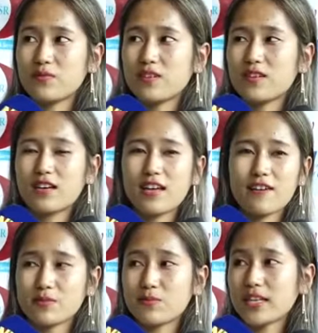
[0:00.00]
have
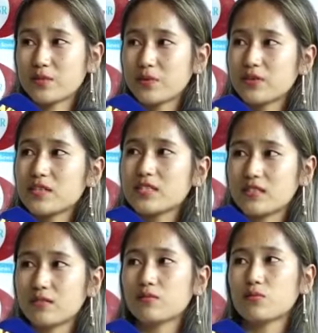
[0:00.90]
some experience
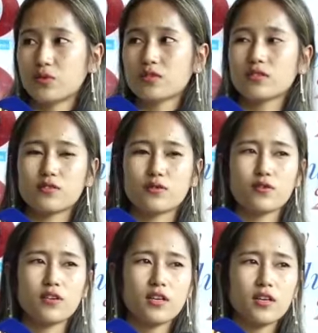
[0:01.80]
in work,
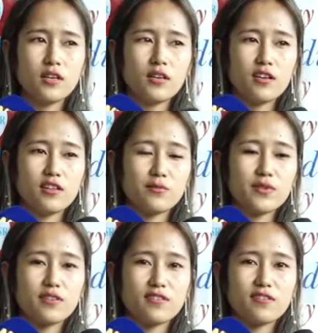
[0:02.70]
so I'll
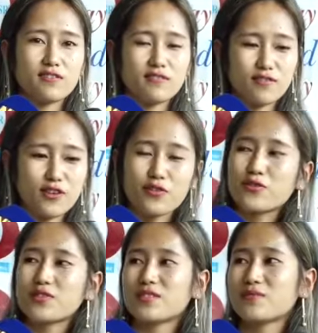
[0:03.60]
be going
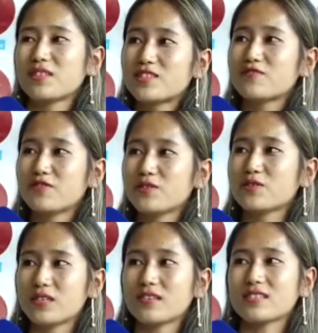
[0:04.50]
through some interview
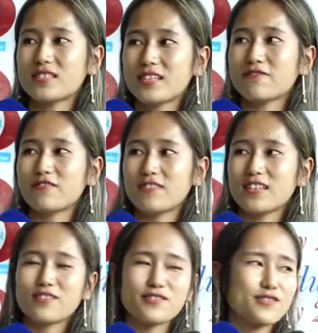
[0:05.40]
and stuff.
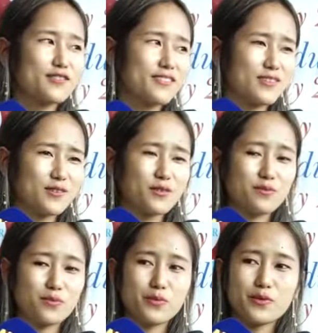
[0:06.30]
And also
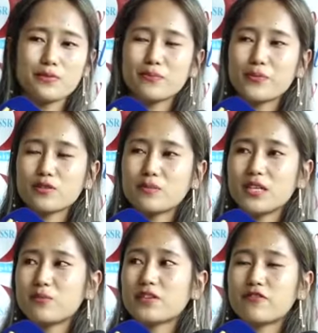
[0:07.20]
both me
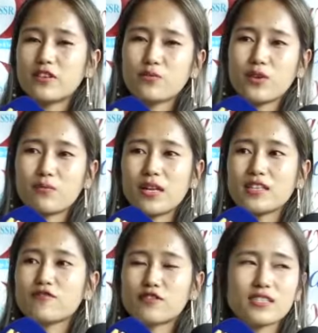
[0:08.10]
and my friend, we are
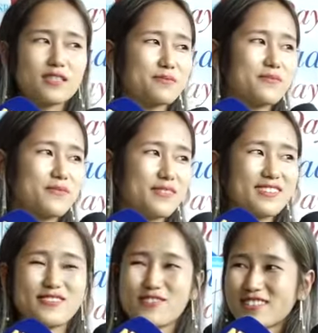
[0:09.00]
planning for some
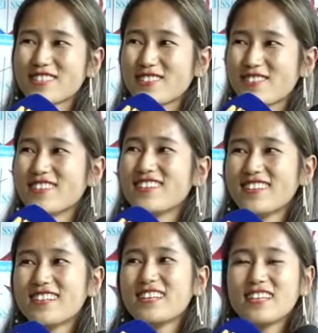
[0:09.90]
work, so
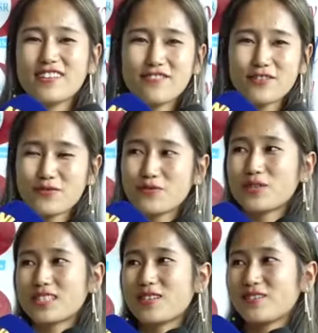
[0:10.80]
if it
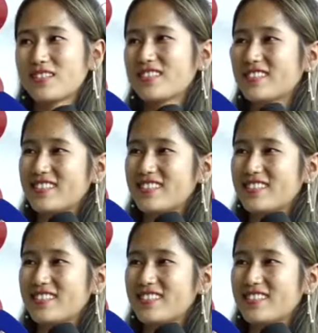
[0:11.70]
works out, then